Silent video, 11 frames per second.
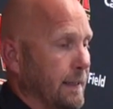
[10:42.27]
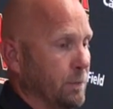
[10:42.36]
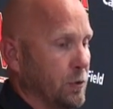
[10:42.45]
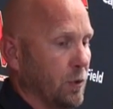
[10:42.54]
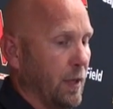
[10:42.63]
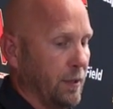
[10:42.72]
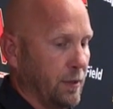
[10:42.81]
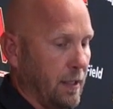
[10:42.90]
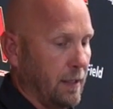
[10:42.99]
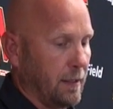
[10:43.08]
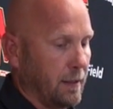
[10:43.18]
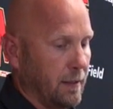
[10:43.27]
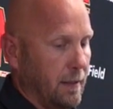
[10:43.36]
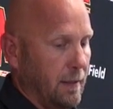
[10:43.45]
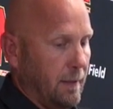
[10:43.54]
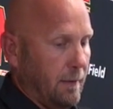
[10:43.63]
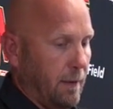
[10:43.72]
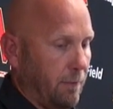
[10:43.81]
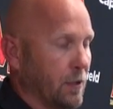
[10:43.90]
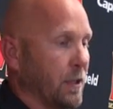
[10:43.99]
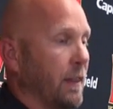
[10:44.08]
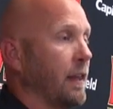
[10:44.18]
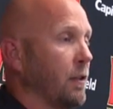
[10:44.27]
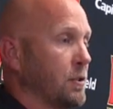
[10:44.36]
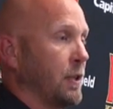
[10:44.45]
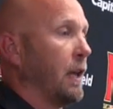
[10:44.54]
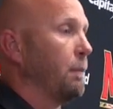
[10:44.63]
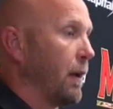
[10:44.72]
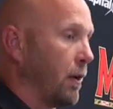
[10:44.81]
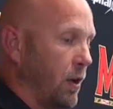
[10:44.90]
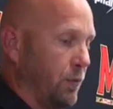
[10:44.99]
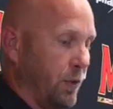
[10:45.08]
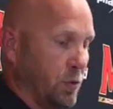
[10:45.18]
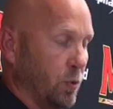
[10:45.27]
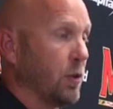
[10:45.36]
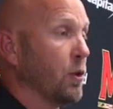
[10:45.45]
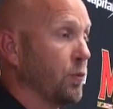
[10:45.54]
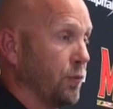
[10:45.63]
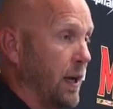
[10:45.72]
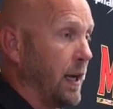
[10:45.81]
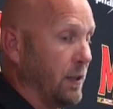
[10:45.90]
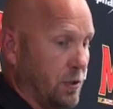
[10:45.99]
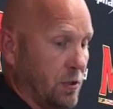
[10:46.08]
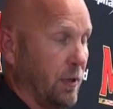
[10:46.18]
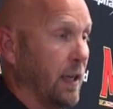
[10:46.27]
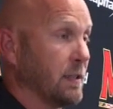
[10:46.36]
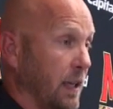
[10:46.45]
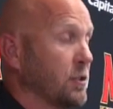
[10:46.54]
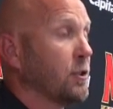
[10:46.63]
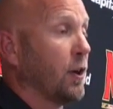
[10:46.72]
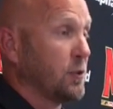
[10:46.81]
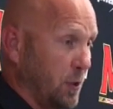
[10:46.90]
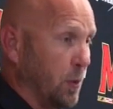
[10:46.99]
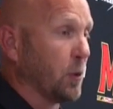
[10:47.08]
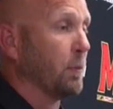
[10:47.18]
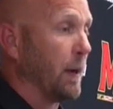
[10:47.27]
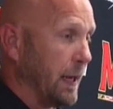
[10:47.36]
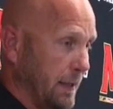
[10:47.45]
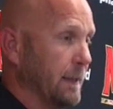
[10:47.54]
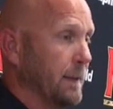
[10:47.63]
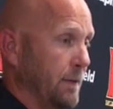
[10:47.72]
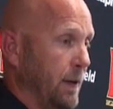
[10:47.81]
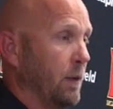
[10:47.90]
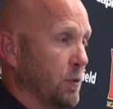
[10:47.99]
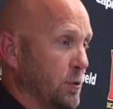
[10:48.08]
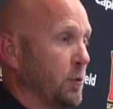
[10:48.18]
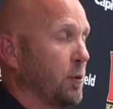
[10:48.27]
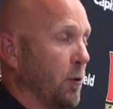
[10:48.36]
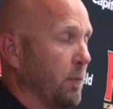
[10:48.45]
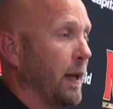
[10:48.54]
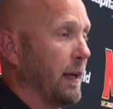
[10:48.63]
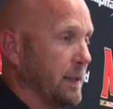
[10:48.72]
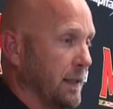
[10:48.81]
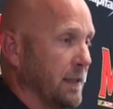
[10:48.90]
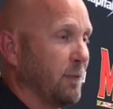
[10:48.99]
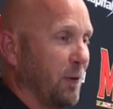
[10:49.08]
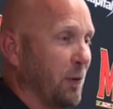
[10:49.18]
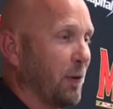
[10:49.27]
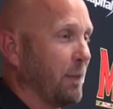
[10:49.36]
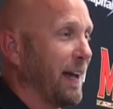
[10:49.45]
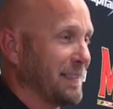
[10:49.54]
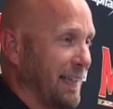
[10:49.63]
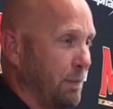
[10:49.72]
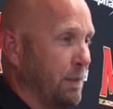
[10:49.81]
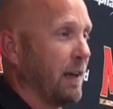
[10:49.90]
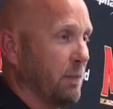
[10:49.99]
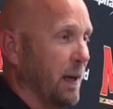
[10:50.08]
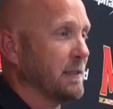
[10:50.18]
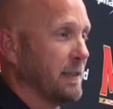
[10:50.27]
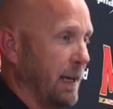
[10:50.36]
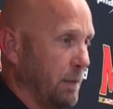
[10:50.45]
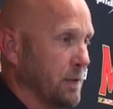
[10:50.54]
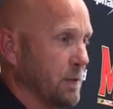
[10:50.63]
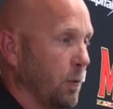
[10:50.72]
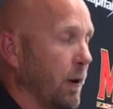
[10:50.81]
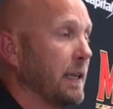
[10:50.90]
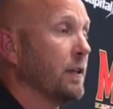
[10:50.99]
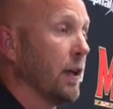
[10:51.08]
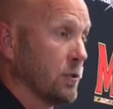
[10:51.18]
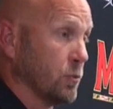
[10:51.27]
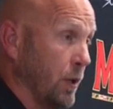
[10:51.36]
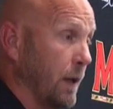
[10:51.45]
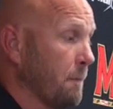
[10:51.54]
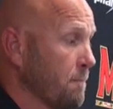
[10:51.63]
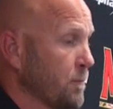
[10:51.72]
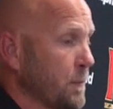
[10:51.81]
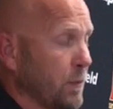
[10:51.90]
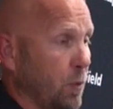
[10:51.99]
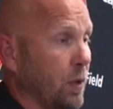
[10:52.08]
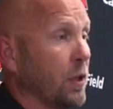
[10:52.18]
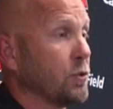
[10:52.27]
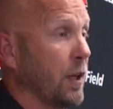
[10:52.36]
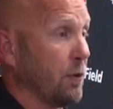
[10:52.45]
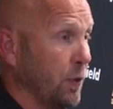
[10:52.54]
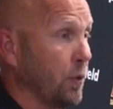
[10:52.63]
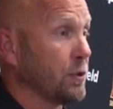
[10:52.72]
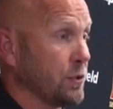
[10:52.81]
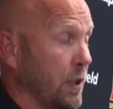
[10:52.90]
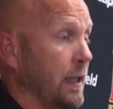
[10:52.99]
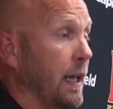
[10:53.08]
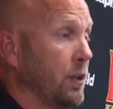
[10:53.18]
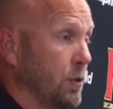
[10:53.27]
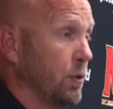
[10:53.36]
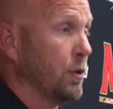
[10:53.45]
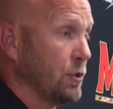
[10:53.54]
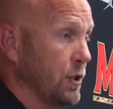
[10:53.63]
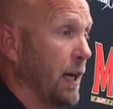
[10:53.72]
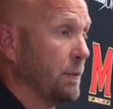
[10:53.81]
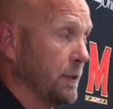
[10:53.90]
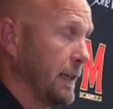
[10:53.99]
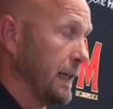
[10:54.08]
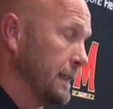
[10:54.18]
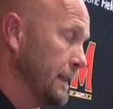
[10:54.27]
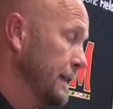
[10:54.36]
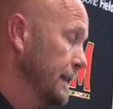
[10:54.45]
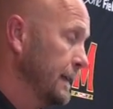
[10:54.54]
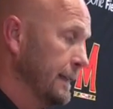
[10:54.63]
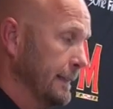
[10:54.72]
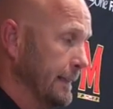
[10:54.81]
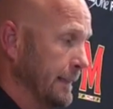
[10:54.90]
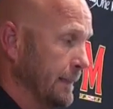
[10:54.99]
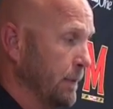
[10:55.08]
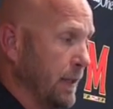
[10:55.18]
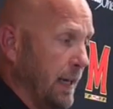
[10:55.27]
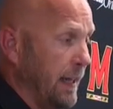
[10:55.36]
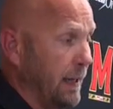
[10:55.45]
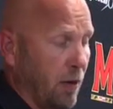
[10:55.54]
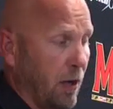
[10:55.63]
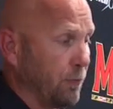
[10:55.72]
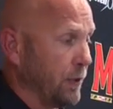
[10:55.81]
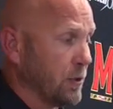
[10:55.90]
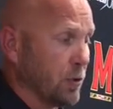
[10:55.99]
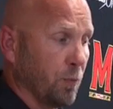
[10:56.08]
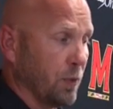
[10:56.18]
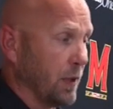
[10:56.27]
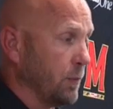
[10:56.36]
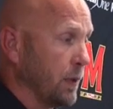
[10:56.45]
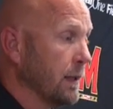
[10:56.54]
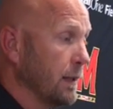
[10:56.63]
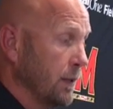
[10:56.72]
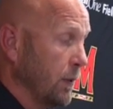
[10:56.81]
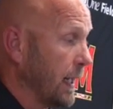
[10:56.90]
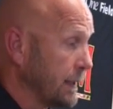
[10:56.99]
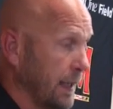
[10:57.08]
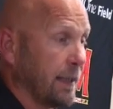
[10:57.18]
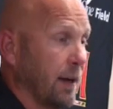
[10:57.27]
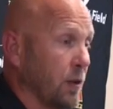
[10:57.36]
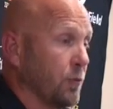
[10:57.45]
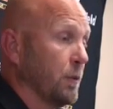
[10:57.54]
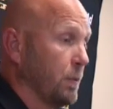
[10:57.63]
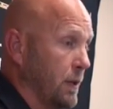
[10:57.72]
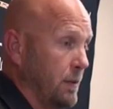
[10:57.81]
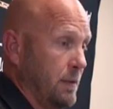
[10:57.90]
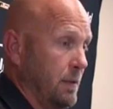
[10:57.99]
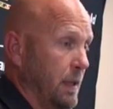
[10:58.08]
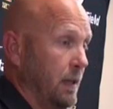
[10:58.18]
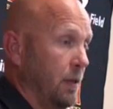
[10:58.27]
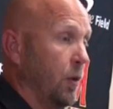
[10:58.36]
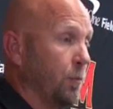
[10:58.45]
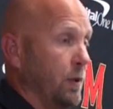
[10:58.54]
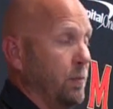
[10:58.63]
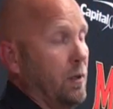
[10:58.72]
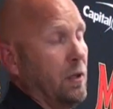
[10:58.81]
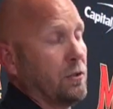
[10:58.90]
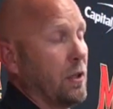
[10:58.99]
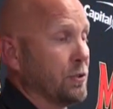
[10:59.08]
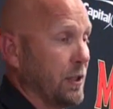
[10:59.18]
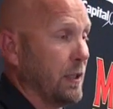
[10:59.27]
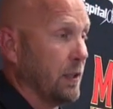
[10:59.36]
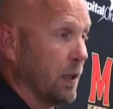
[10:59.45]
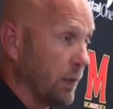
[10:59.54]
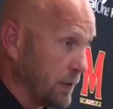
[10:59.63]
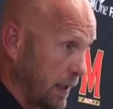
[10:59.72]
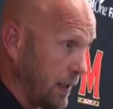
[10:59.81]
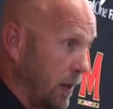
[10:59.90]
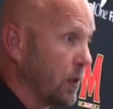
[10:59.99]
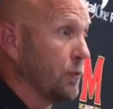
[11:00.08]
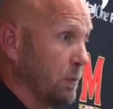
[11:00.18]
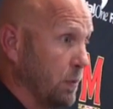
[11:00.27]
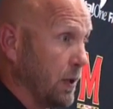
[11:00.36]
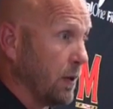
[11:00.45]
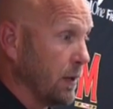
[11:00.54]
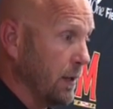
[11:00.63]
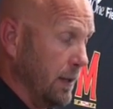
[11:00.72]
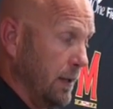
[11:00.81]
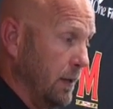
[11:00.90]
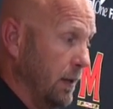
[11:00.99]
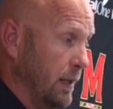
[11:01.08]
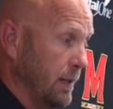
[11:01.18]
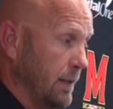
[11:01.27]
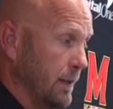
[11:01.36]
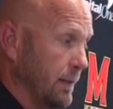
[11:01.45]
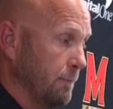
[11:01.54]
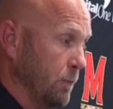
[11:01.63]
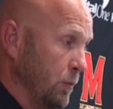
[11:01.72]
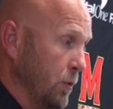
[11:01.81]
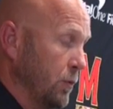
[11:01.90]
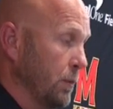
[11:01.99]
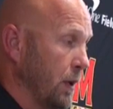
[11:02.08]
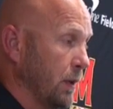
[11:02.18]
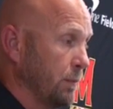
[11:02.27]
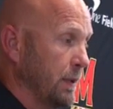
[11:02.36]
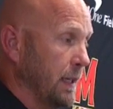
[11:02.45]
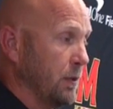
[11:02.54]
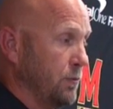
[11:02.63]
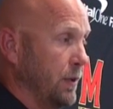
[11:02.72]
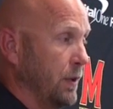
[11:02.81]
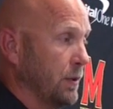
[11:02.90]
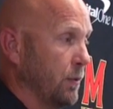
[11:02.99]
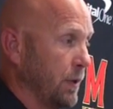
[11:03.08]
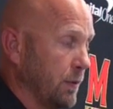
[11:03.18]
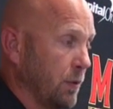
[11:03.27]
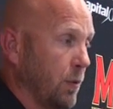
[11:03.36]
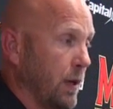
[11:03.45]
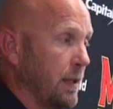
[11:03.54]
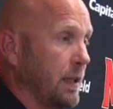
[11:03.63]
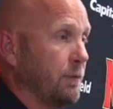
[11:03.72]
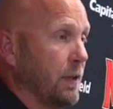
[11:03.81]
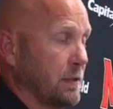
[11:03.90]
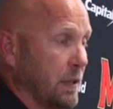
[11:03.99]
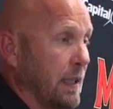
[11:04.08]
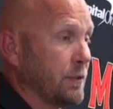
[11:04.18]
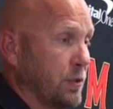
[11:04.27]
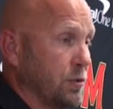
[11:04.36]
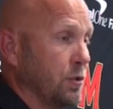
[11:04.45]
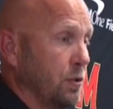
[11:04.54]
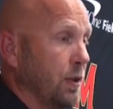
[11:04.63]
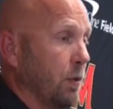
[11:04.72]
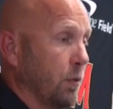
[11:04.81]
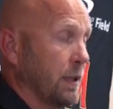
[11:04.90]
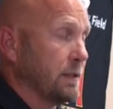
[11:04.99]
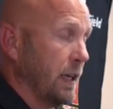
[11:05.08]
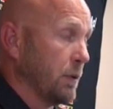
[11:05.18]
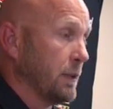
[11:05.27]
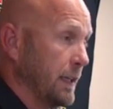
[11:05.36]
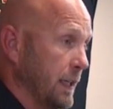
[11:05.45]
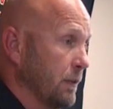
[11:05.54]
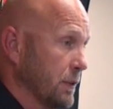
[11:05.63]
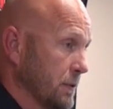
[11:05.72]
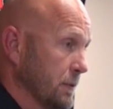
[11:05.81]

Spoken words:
So I think if there's anything you say about our offense, we do find the strengths, and it starts at quarterback. Right, what your quarterback does, if your quarterback's happy, everybody's happy. So what he does well, we're going to try to focus on that and do a good job with that. And, I think our offense, hopefully, we got to take care of the football. And hopefully, when it's all said and done, we take care of the football. And we move the ball up and down the field in whatever way the defense allows us to do that. We're going to take what they give us.